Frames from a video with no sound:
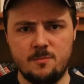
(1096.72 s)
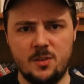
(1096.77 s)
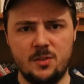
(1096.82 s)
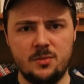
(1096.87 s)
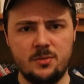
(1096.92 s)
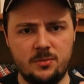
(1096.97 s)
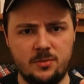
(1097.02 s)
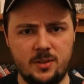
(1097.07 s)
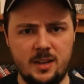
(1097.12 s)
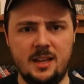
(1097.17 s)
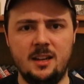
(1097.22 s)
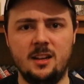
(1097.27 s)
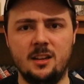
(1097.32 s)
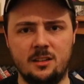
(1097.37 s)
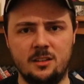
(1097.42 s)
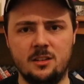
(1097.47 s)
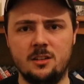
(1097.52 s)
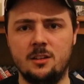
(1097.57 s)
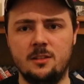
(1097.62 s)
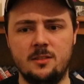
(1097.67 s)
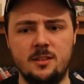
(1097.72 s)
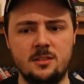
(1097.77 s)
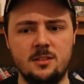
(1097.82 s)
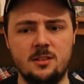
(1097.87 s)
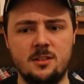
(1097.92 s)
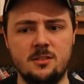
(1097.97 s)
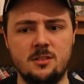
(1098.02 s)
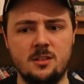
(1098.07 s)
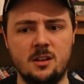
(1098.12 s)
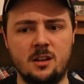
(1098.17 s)
feeling. This
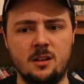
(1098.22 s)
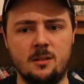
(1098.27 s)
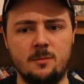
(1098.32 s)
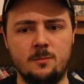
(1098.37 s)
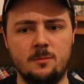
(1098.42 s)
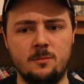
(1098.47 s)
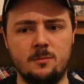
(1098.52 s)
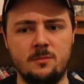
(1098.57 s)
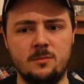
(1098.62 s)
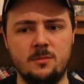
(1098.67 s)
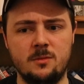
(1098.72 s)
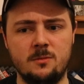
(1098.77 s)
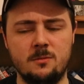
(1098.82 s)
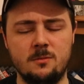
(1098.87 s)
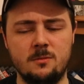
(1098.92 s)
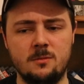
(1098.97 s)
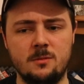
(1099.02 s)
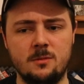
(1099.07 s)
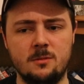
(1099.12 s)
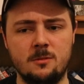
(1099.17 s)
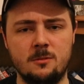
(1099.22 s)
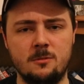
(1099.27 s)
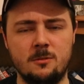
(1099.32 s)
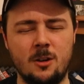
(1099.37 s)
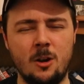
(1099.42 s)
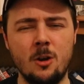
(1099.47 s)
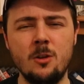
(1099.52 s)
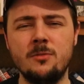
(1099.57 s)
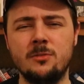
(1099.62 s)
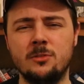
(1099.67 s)
is
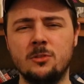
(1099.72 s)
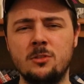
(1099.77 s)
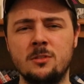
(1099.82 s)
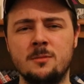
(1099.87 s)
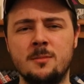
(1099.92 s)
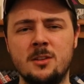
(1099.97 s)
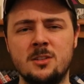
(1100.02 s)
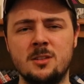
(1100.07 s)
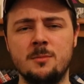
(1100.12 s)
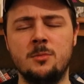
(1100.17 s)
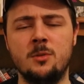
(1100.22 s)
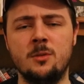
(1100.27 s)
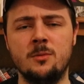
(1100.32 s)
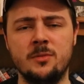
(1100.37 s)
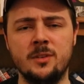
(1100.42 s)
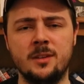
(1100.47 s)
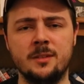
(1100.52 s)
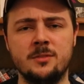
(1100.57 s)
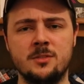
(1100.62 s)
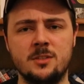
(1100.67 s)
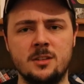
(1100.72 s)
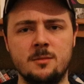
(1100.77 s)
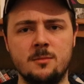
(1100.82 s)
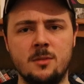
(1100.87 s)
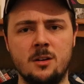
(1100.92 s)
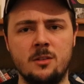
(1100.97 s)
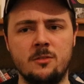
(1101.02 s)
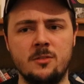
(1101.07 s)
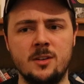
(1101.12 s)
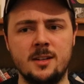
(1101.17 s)
overall the most important thing of
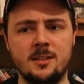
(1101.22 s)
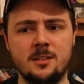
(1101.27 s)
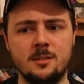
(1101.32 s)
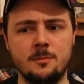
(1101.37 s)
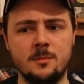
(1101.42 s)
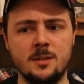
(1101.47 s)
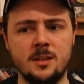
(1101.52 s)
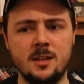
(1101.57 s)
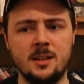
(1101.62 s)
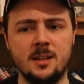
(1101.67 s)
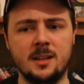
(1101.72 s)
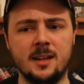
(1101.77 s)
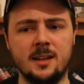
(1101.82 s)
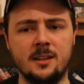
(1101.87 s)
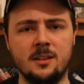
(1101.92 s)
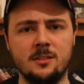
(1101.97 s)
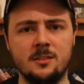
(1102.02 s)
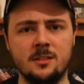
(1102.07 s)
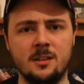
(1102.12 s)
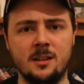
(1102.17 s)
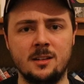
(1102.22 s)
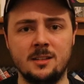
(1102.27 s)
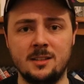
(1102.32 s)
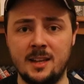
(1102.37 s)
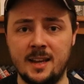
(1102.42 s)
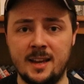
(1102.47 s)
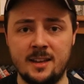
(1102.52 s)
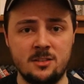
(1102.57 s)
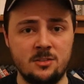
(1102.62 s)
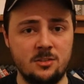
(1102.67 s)
cinema, really, to me. And
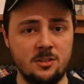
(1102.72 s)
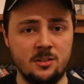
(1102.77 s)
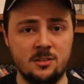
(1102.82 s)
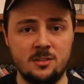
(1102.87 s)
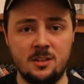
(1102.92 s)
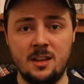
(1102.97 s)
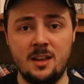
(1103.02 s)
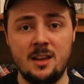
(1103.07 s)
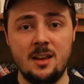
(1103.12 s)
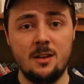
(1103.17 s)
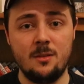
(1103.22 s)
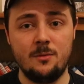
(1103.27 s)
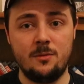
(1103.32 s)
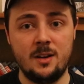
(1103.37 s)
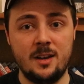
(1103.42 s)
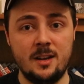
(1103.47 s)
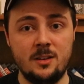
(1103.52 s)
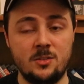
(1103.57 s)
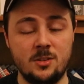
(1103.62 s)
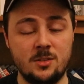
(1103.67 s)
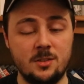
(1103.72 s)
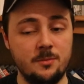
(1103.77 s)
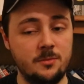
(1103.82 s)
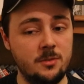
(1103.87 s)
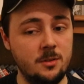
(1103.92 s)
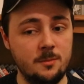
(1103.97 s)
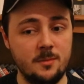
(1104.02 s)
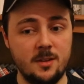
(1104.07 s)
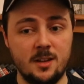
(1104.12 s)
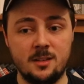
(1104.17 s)
yes, just very interesting
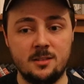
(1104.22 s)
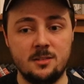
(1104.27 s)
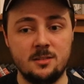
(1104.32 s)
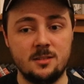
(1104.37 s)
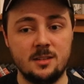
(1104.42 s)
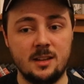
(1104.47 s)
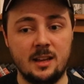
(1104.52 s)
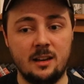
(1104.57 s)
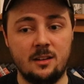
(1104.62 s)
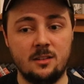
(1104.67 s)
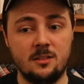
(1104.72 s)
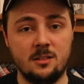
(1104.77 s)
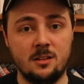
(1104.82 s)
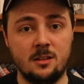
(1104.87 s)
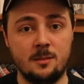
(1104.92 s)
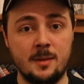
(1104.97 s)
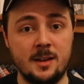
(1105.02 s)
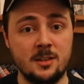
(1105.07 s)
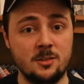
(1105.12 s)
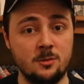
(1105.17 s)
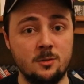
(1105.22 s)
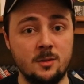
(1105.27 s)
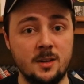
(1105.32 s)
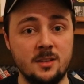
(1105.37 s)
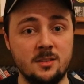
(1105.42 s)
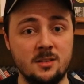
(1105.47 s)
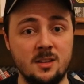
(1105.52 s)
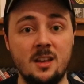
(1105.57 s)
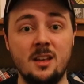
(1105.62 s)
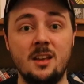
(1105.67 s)
film, this. And as
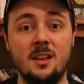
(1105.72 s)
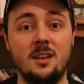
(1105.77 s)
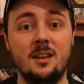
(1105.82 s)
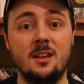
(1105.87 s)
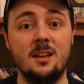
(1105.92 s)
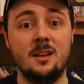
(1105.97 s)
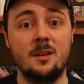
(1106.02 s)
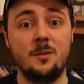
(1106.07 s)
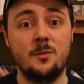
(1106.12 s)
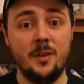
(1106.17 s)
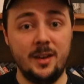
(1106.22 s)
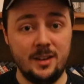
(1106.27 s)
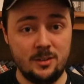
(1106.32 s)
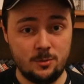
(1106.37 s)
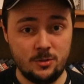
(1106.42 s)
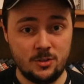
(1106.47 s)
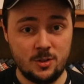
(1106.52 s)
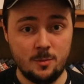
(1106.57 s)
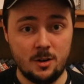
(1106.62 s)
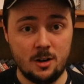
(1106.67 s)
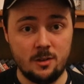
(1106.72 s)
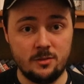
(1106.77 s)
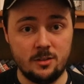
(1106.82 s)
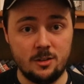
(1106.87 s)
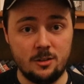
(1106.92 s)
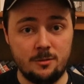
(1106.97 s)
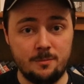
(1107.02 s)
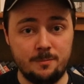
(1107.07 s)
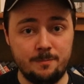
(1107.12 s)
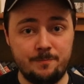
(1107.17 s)
always, thanks for watching my review.